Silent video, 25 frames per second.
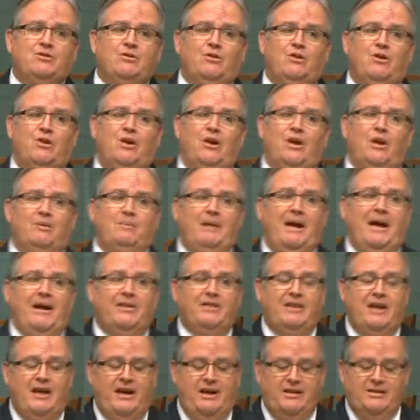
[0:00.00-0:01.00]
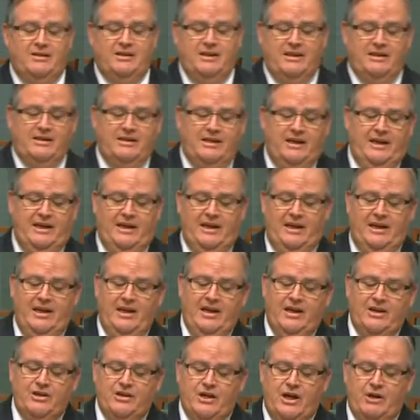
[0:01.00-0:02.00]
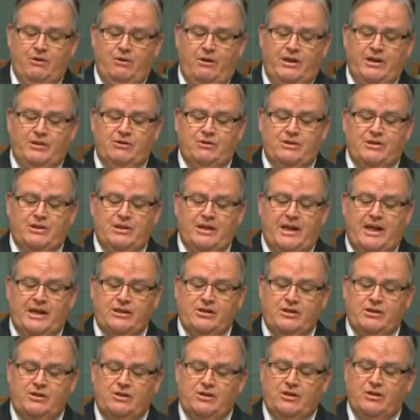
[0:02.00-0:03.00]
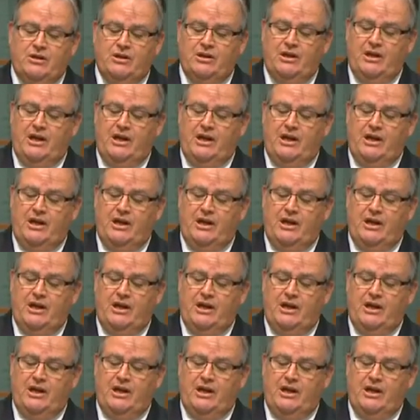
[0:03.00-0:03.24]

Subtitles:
all about those things here. General interest charge to student